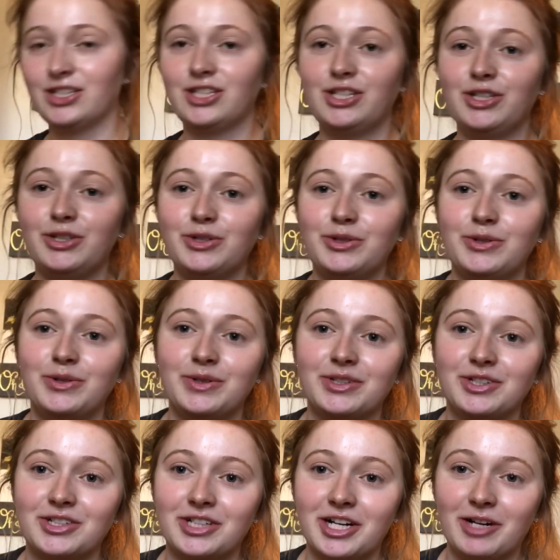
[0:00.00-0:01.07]

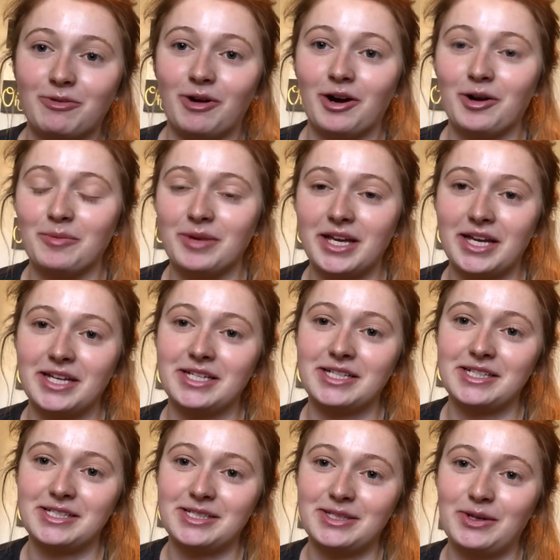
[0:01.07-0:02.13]
to drink water
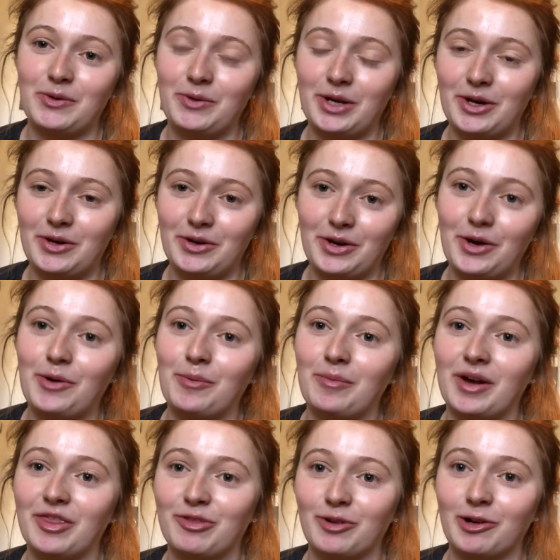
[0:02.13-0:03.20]
because we all know
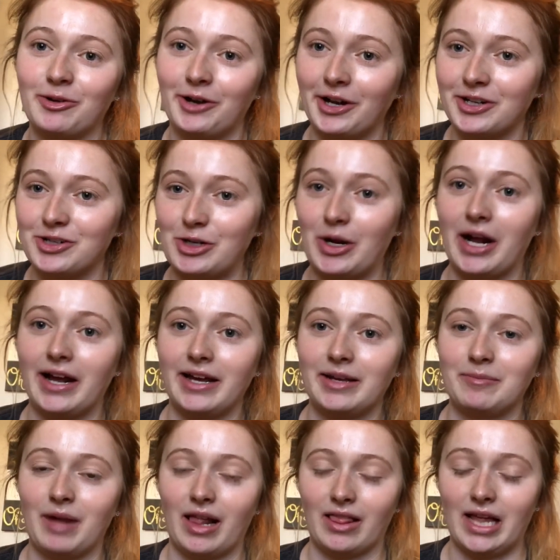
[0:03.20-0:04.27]
my throat got dry
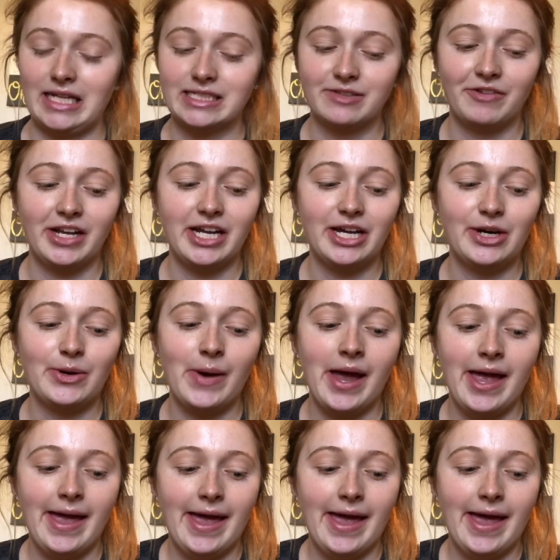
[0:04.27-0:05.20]
in my last video.